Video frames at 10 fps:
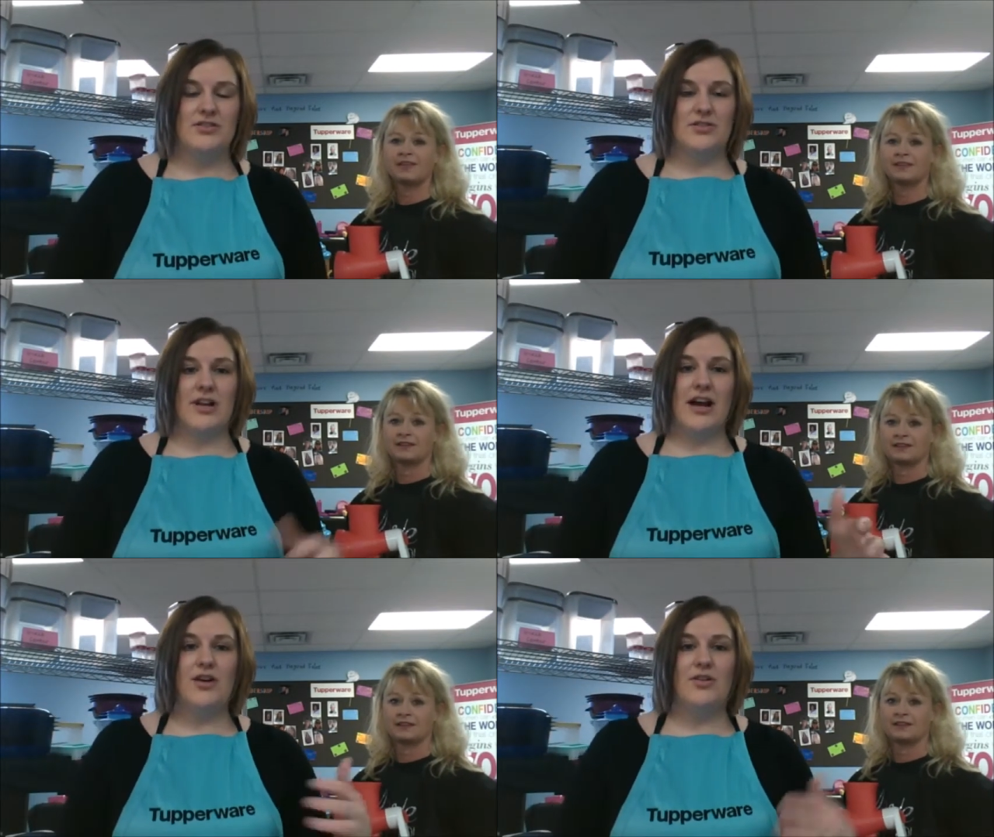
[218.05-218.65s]
Speaker 1: So
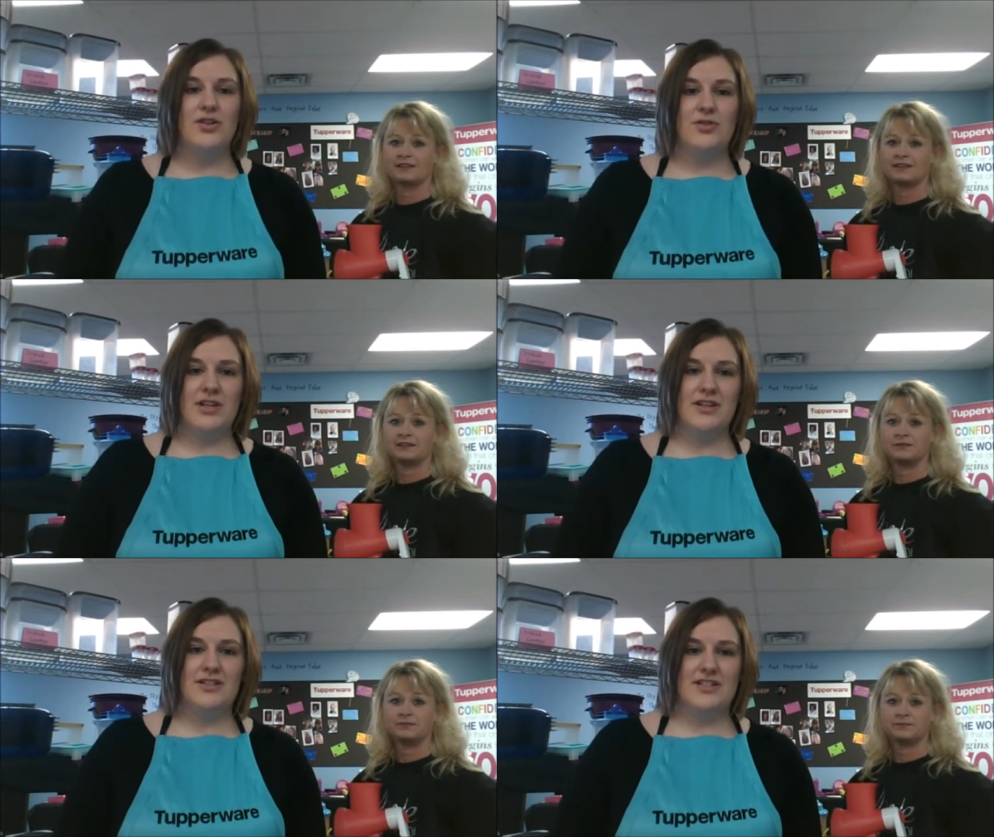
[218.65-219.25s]
now you
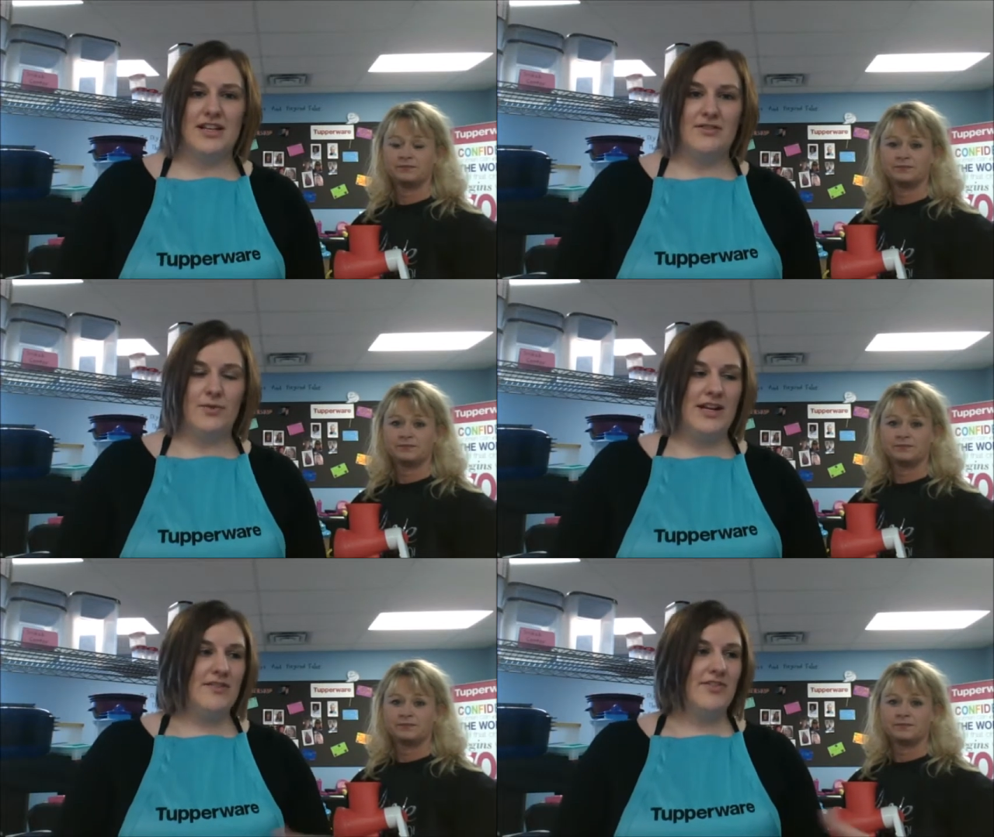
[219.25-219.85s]
can, instead
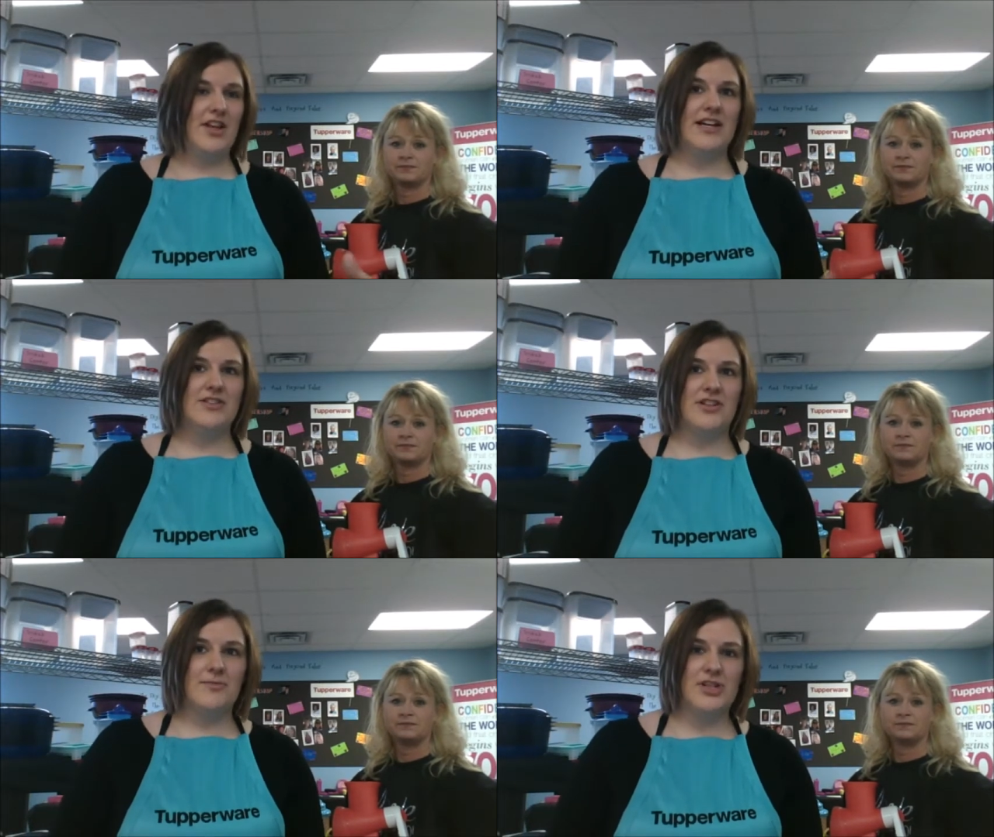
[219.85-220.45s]
of waiting for the
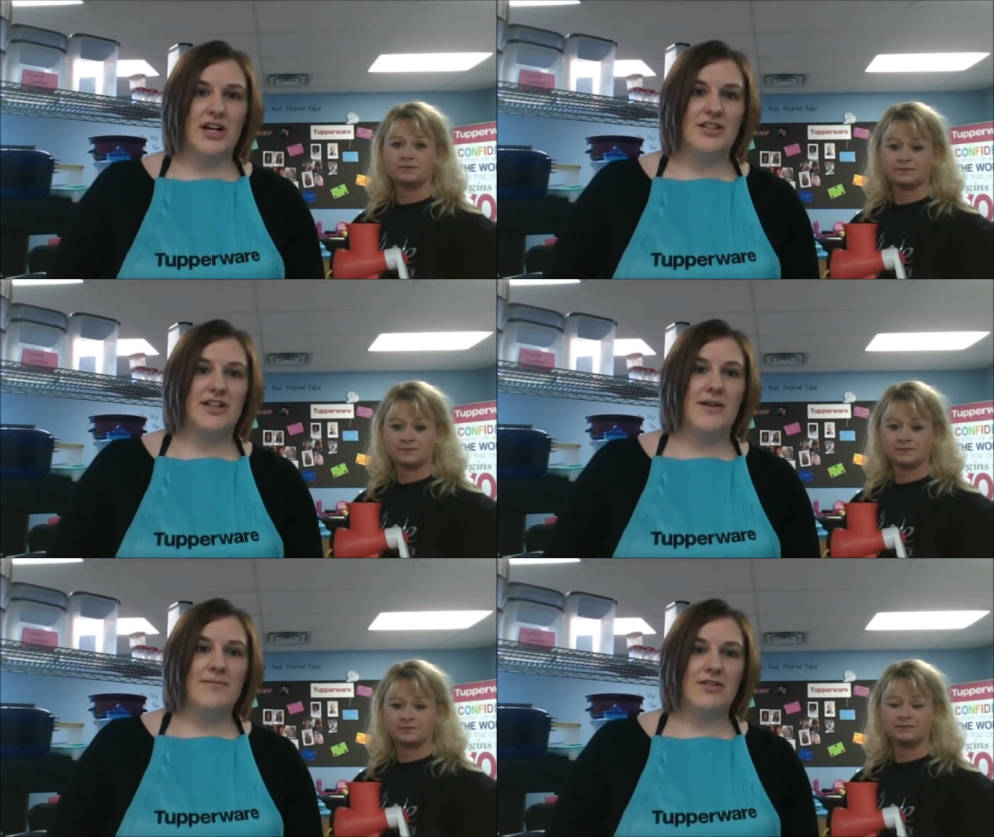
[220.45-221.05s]
ice cream truck
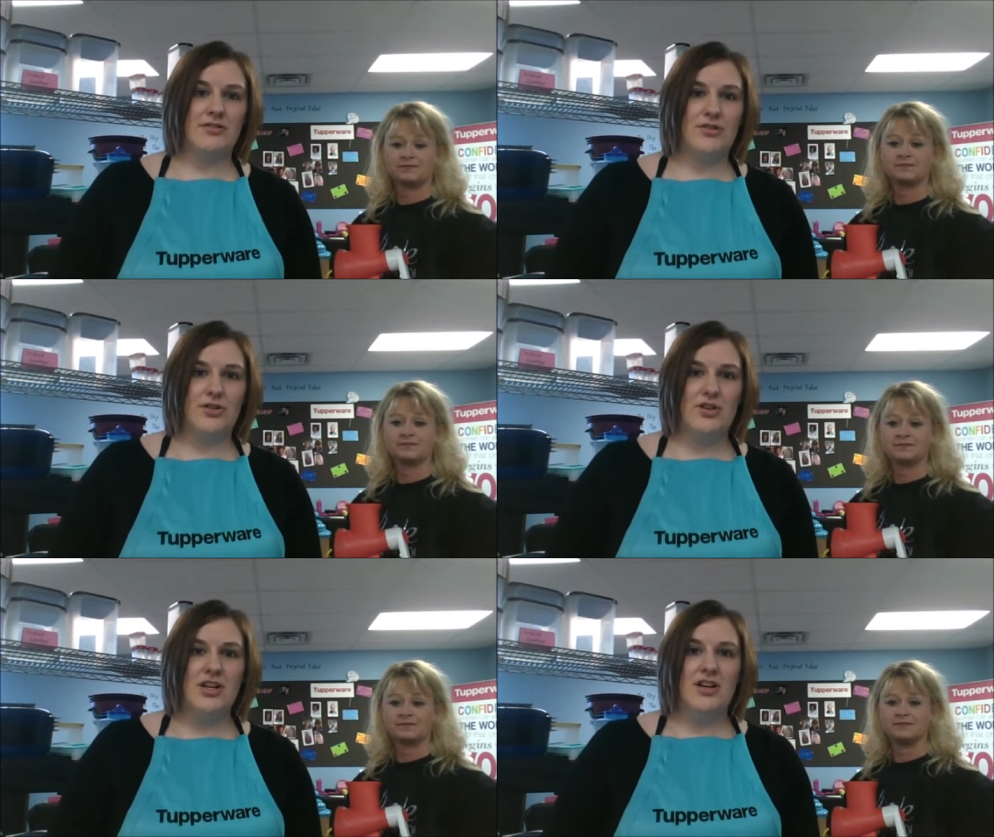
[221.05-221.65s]
to come down the
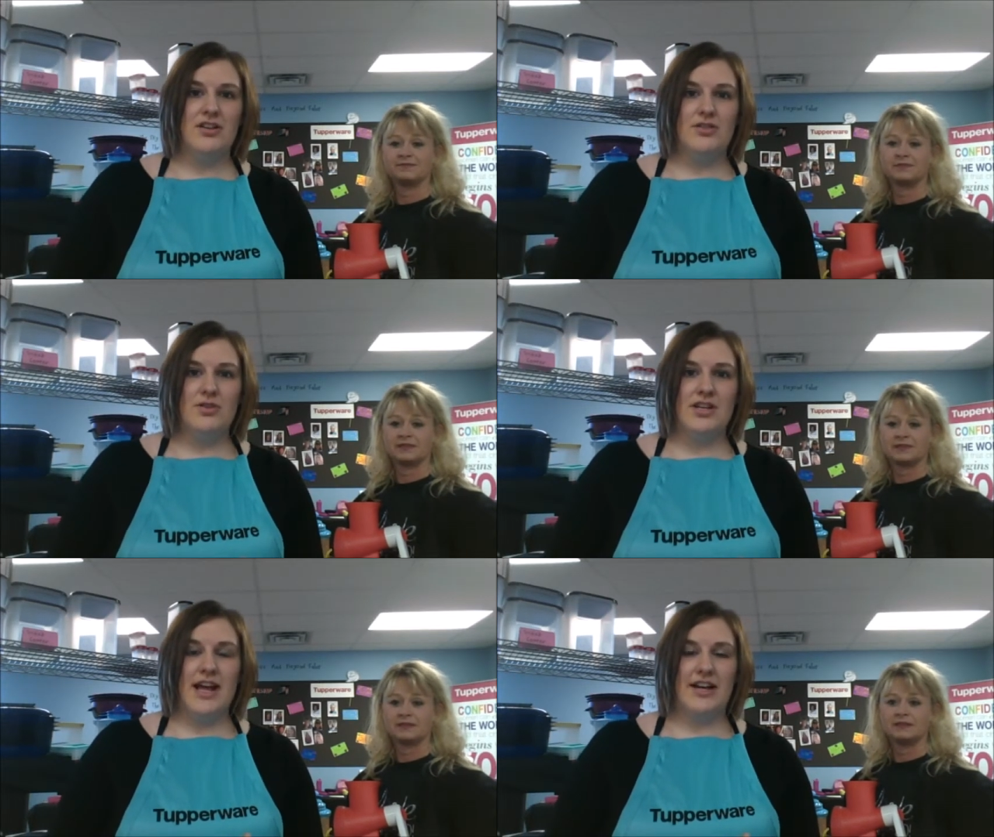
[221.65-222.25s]
road,
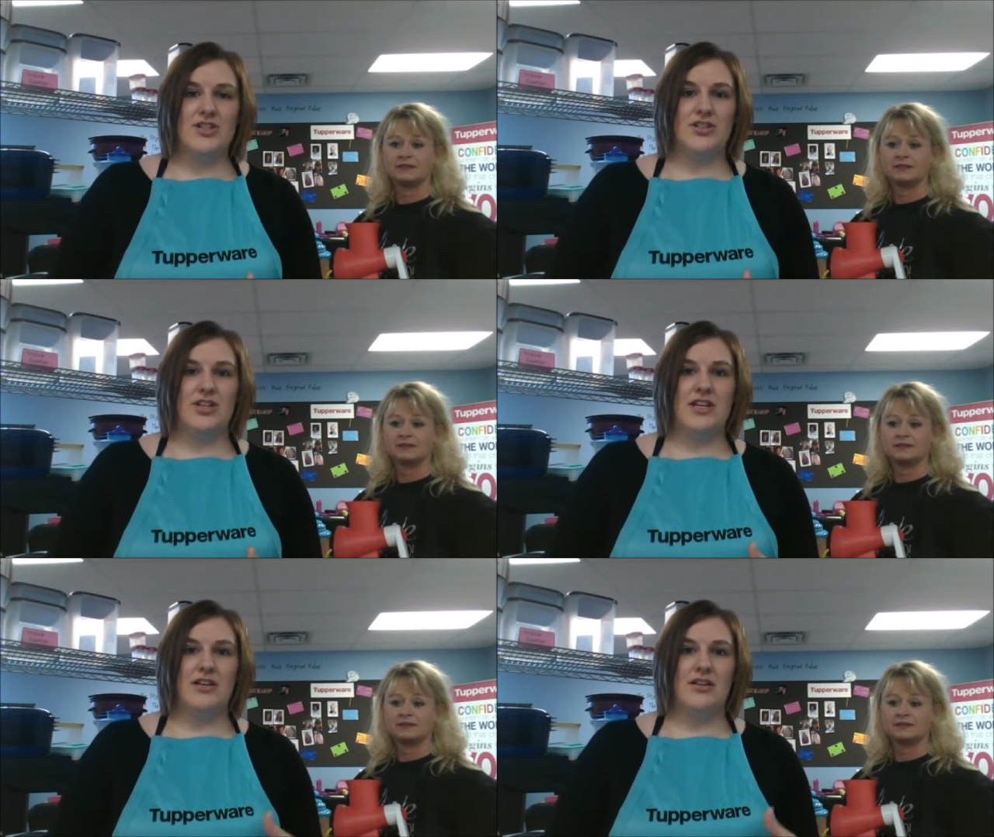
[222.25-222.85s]
you can
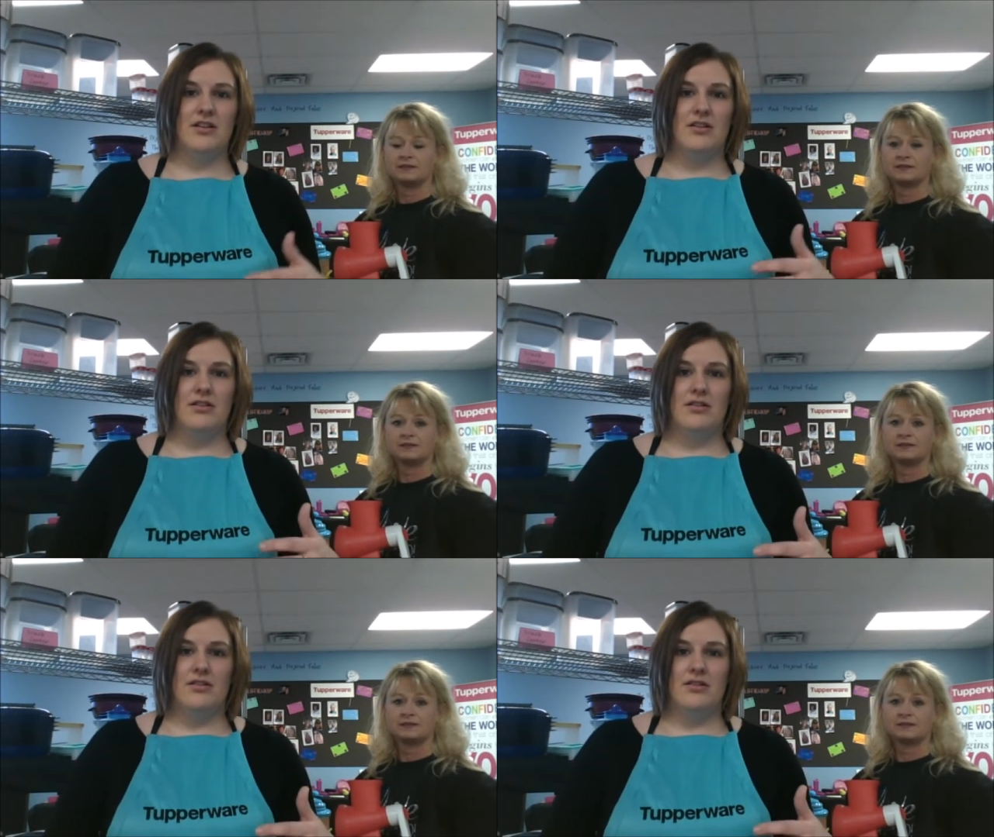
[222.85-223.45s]
actually
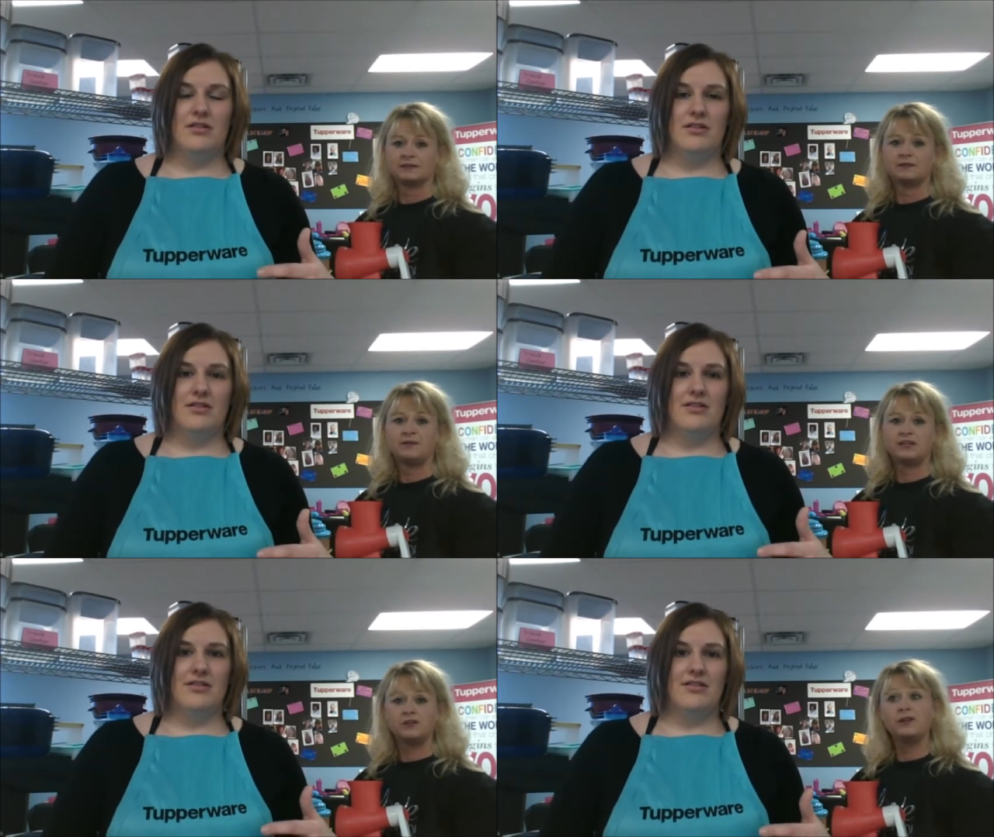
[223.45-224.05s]

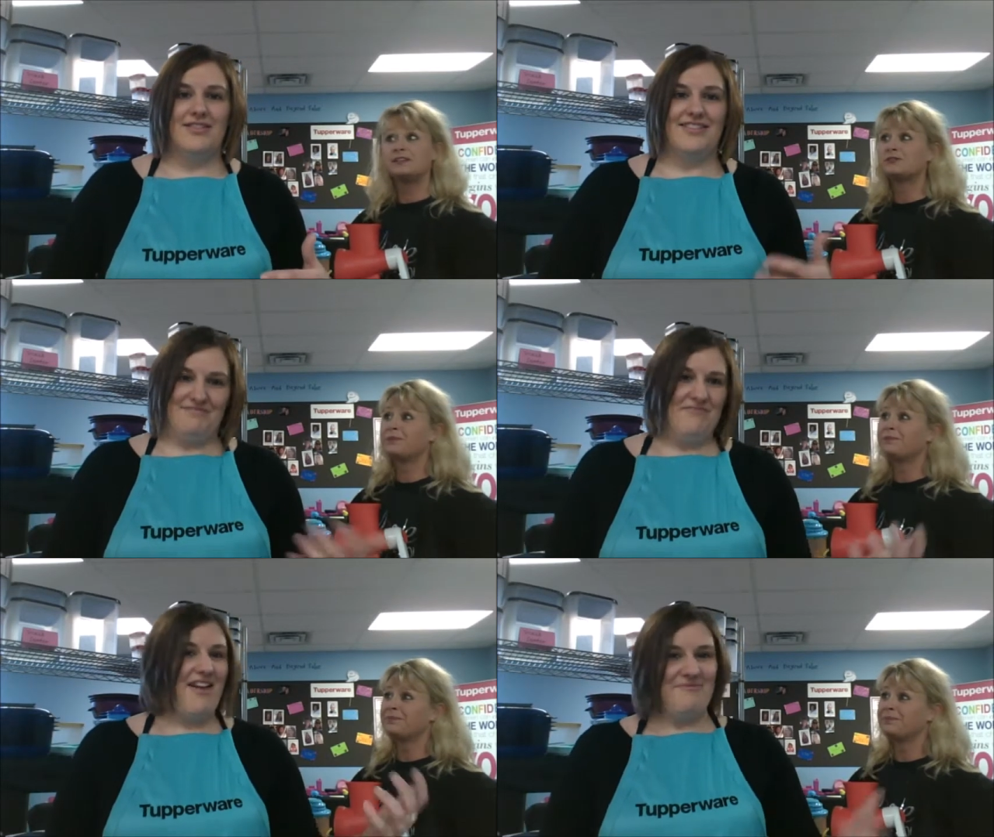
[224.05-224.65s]
Speaker 2: make your own ice
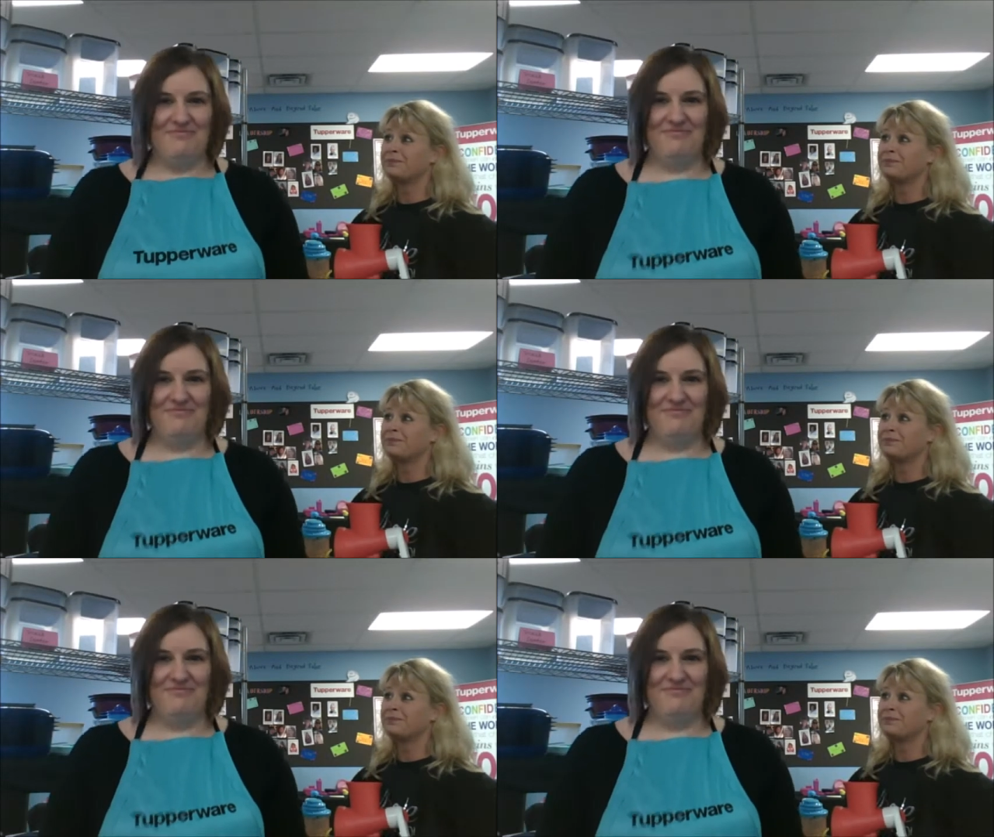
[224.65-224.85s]
cream. Yeah.